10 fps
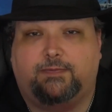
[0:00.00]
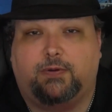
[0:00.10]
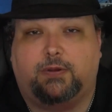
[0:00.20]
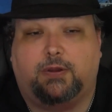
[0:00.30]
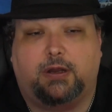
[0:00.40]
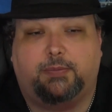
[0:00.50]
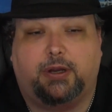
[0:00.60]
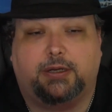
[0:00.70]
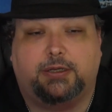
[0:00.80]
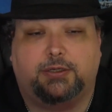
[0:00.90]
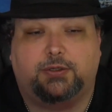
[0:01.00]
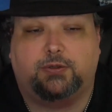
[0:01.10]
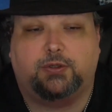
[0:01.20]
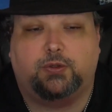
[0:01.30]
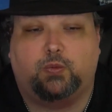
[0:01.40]
for a lot of
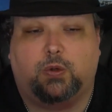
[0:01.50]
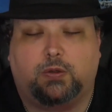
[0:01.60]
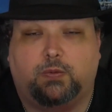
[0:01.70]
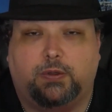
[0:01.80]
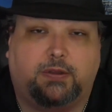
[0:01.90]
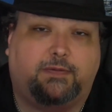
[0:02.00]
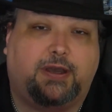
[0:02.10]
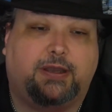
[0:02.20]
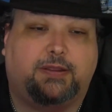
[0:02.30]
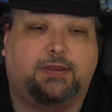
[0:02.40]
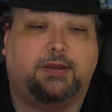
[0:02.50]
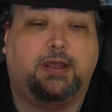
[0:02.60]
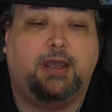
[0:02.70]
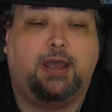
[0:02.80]
practitioners who work with Leviathan